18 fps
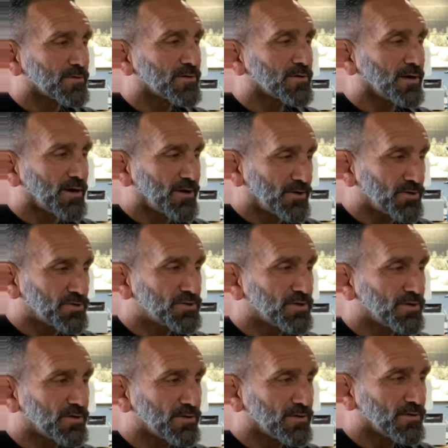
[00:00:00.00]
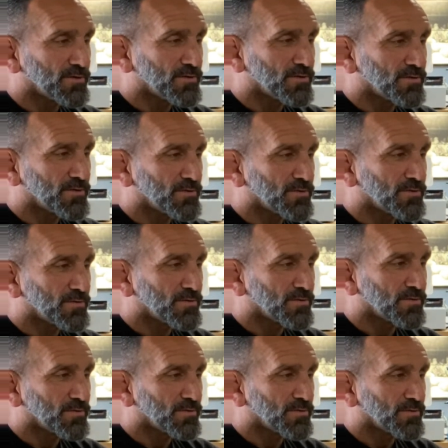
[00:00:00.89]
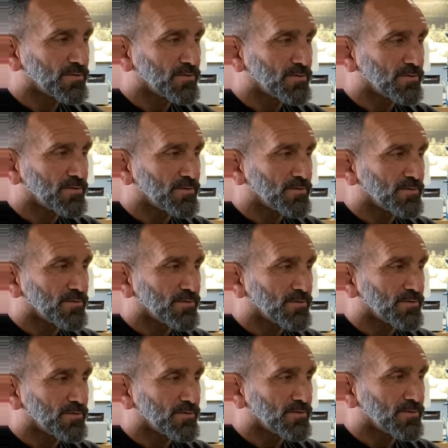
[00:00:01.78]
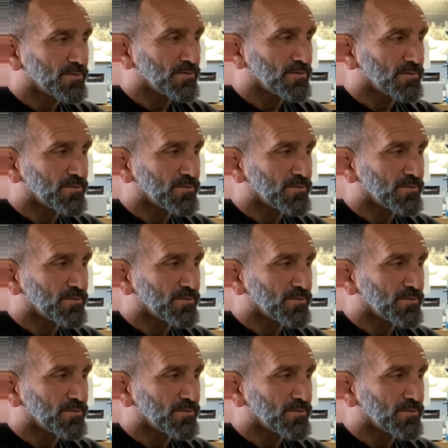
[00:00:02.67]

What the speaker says: Because I've seen guys that are really trying to,